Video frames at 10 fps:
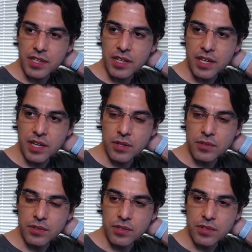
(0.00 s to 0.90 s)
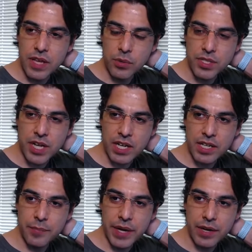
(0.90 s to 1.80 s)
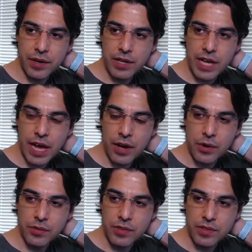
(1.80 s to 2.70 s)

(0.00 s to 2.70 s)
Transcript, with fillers: uh, they were talking about how